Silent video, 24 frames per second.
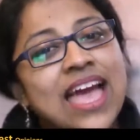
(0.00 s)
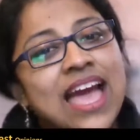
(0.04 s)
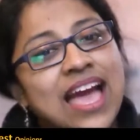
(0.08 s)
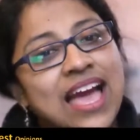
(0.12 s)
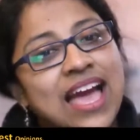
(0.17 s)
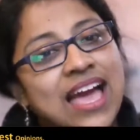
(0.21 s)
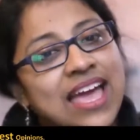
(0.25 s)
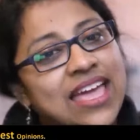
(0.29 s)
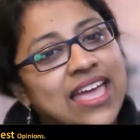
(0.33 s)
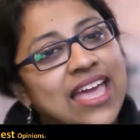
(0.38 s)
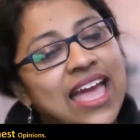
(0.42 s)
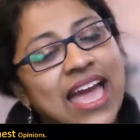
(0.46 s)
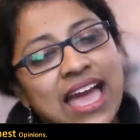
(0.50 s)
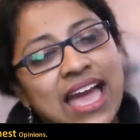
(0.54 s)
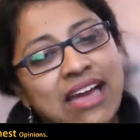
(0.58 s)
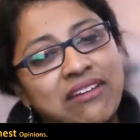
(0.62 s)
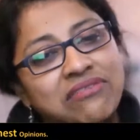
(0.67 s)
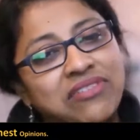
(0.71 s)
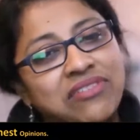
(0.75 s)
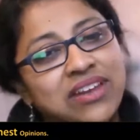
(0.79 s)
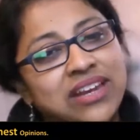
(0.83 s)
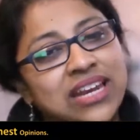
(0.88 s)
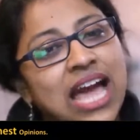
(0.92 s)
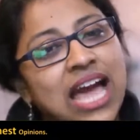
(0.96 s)
I
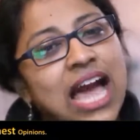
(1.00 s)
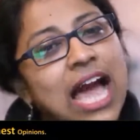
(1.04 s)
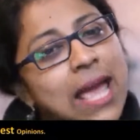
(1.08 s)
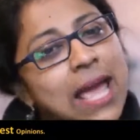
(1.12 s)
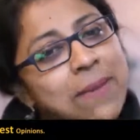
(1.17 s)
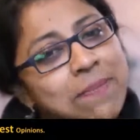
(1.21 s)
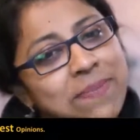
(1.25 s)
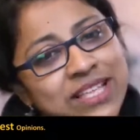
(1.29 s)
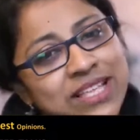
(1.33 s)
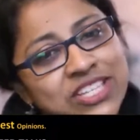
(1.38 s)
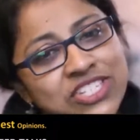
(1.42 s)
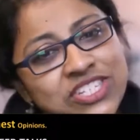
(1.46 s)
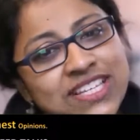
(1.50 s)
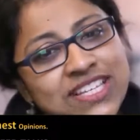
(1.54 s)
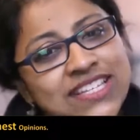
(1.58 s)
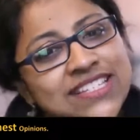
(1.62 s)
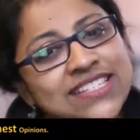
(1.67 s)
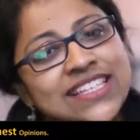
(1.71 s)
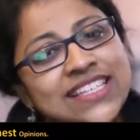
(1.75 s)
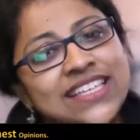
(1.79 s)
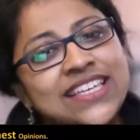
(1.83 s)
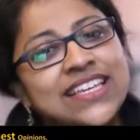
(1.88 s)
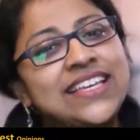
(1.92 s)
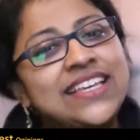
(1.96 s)
have an
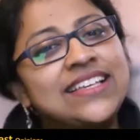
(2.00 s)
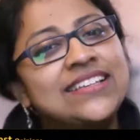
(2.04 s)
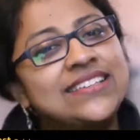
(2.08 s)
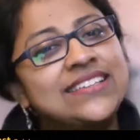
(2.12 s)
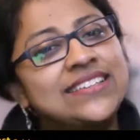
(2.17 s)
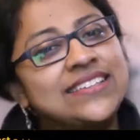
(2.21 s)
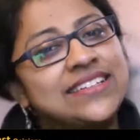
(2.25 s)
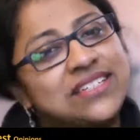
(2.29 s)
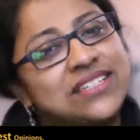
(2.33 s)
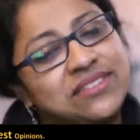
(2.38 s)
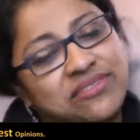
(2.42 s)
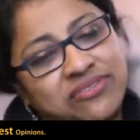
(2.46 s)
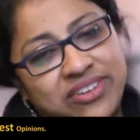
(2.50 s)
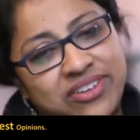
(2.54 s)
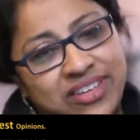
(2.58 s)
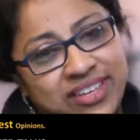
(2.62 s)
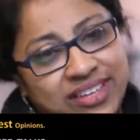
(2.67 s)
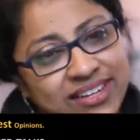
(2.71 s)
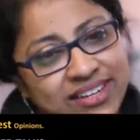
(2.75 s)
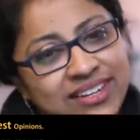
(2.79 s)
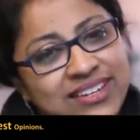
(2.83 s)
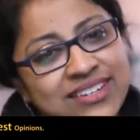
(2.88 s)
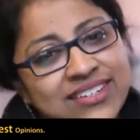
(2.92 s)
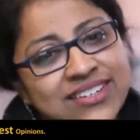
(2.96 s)
IPGCE
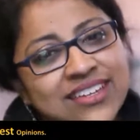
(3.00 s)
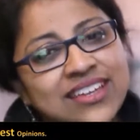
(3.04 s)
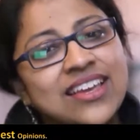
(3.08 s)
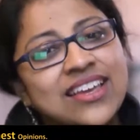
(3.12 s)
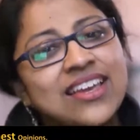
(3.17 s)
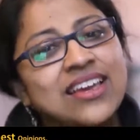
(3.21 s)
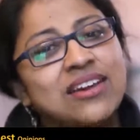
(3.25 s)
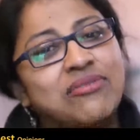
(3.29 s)
certificate